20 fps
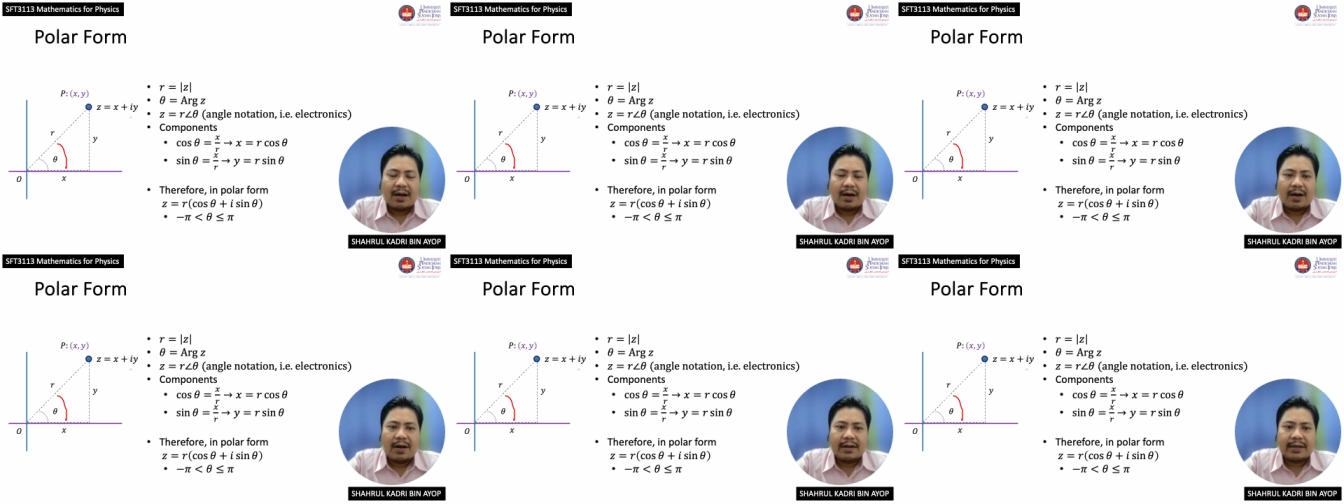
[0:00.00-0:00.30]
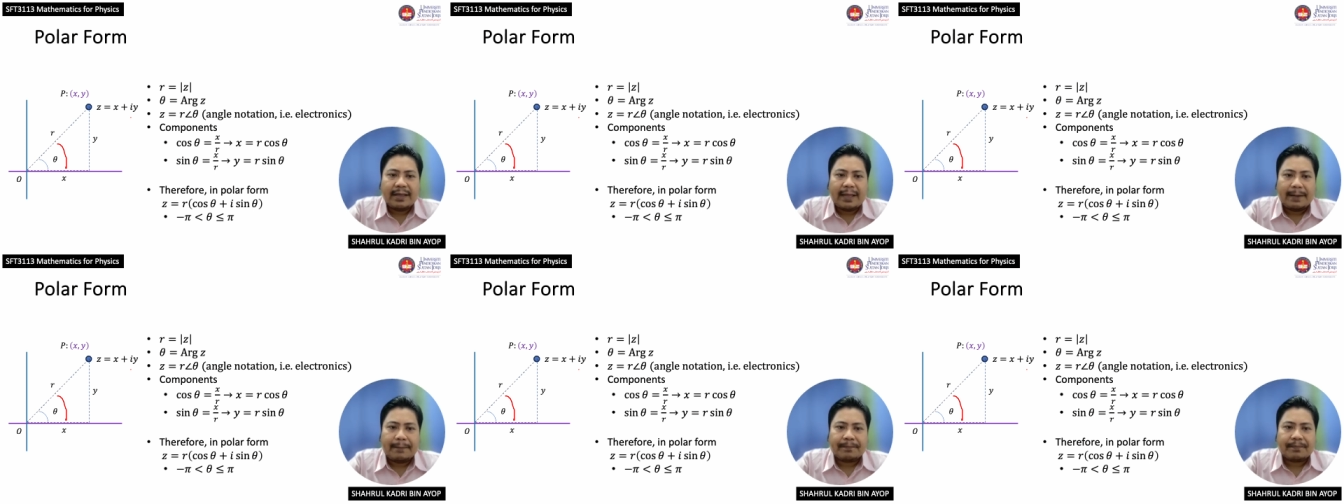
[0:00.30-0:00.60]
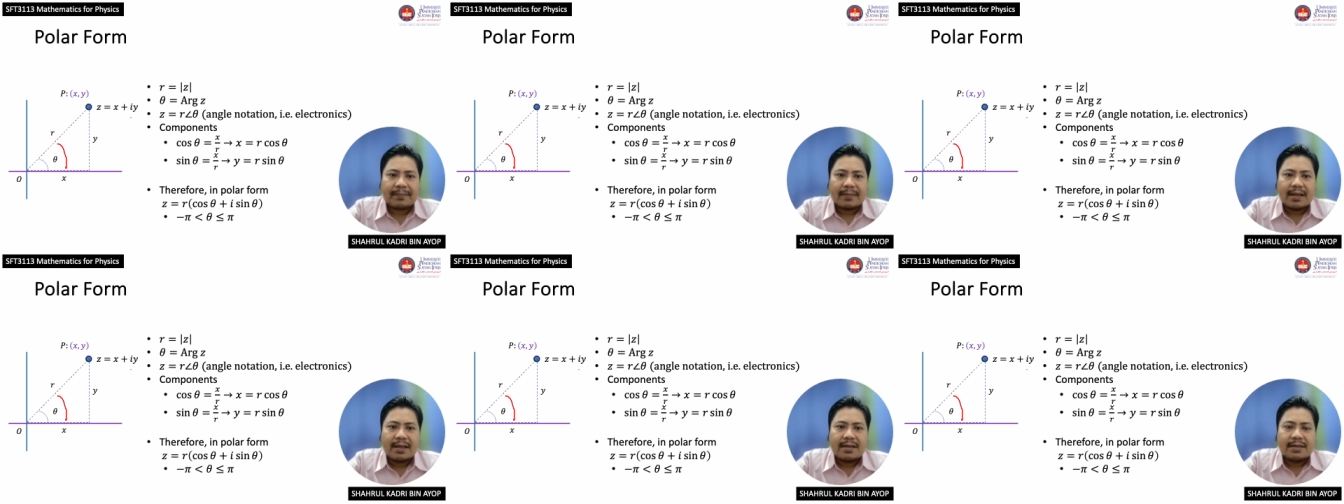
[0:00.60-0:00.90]
Okay,
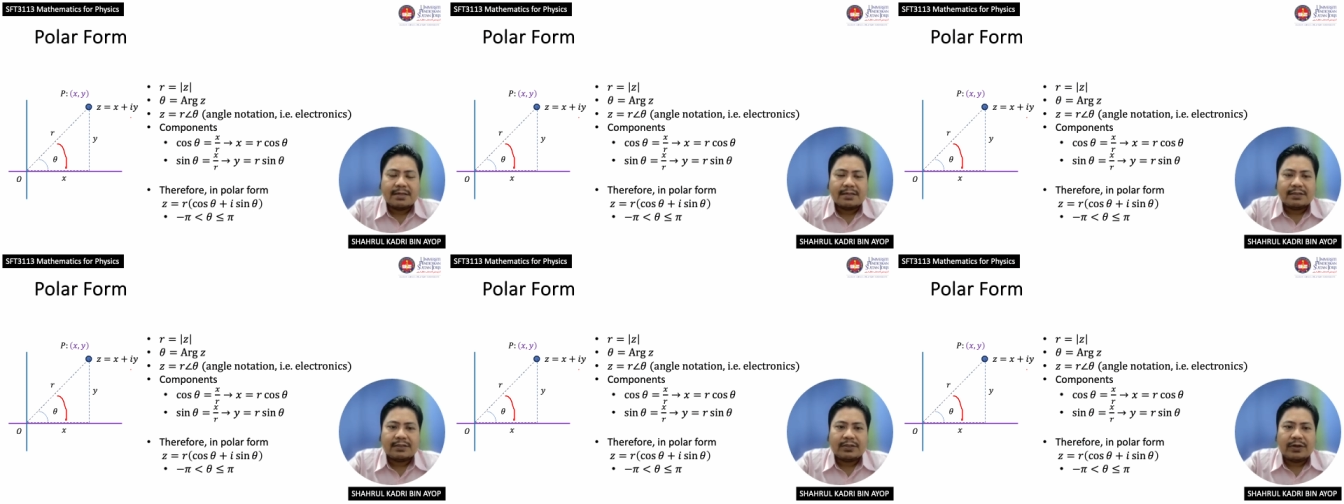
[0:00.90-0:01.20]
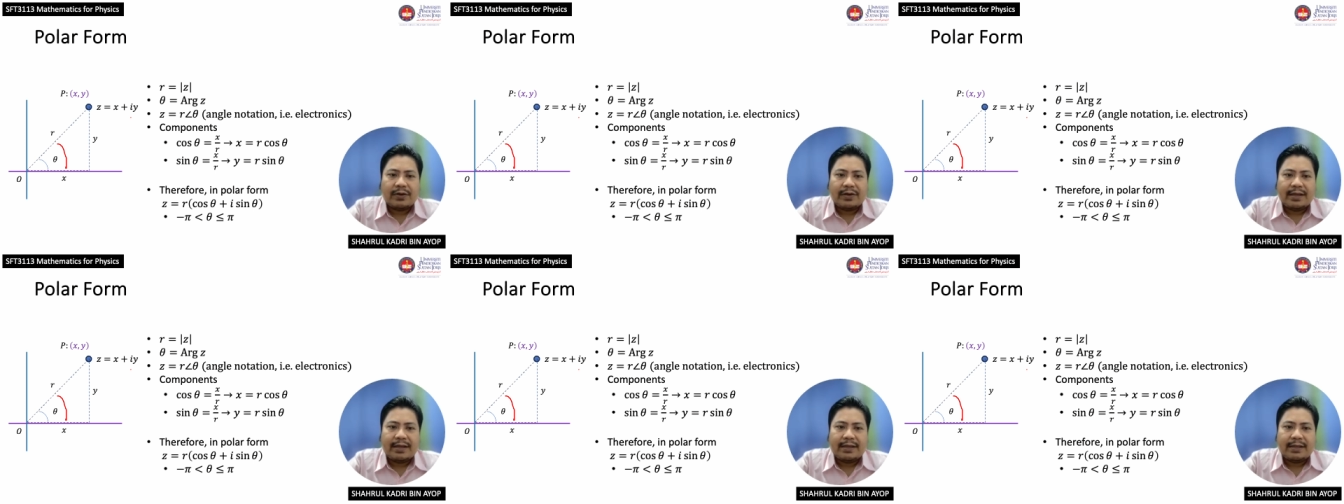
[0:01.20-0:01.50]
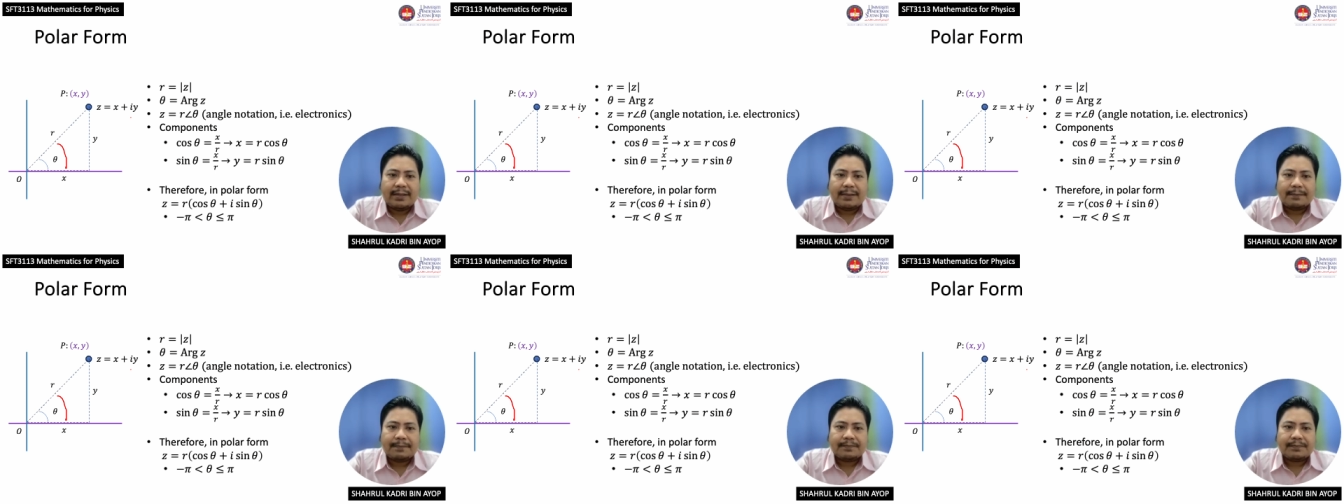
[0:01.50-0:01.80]
so in
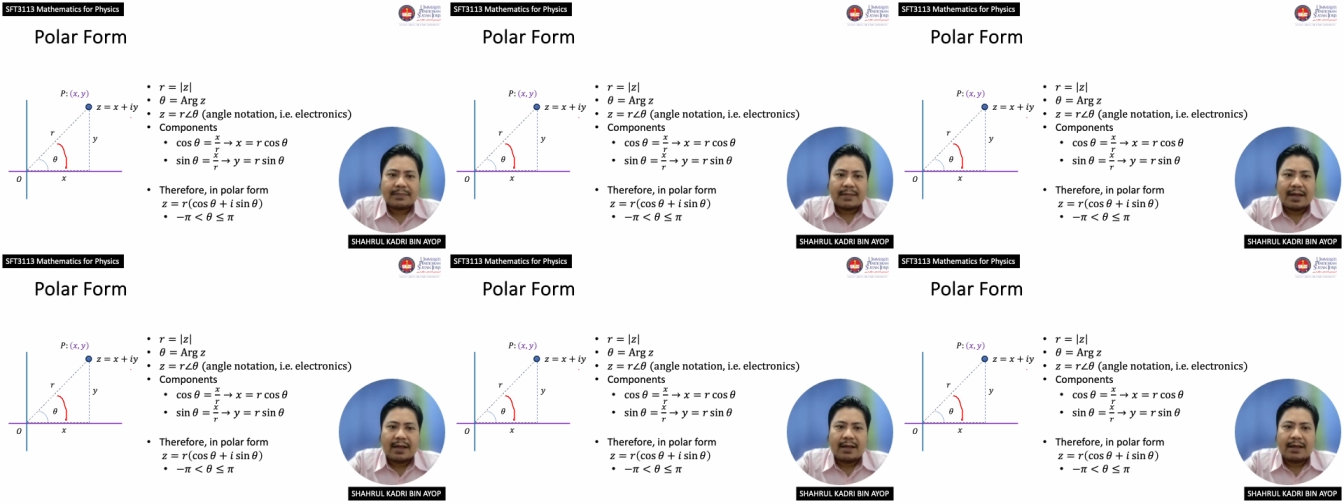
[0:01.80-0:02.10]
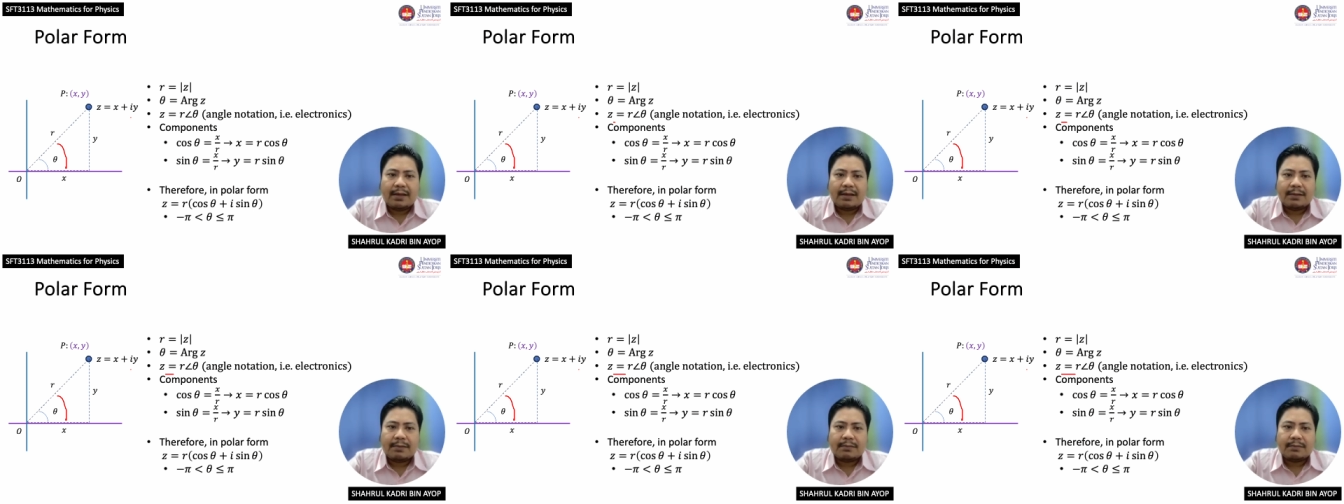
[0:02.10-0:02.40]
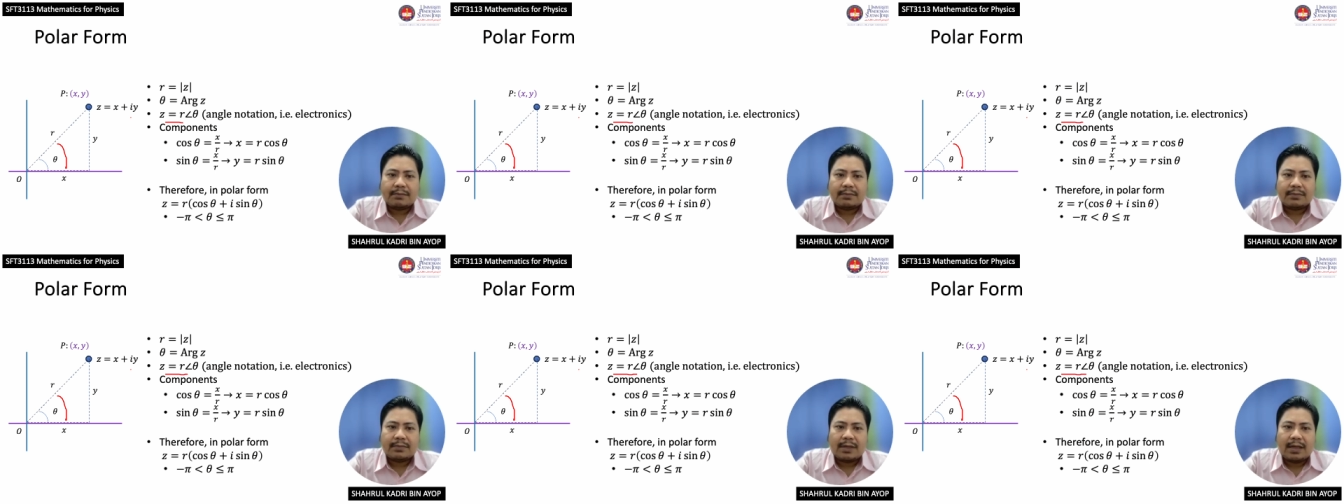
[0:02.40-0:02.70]

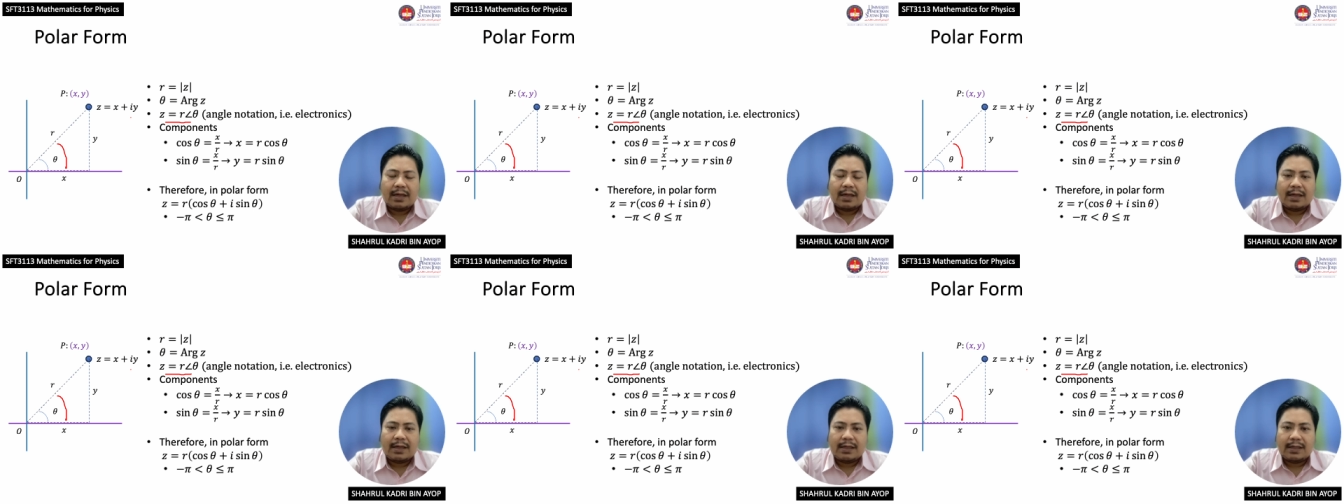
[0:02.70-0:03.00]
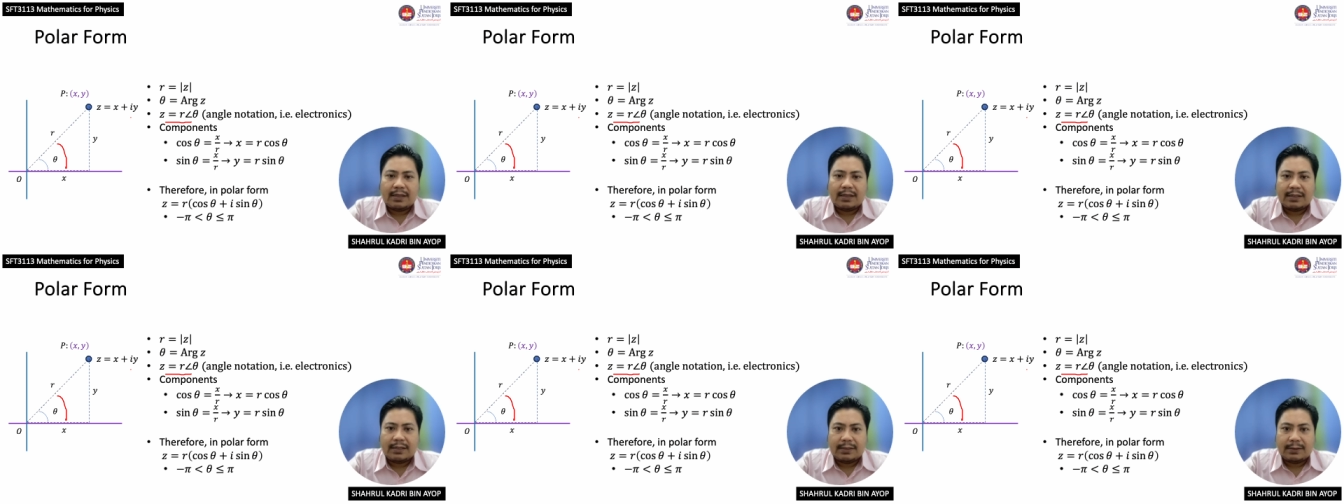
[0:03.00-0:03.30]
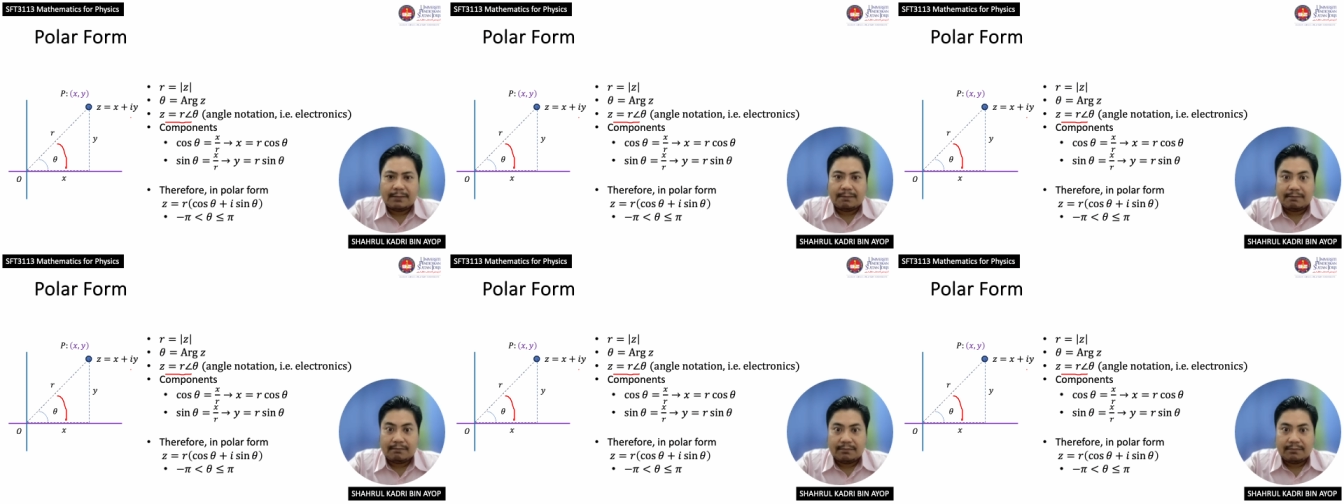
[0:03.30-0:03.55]
uh,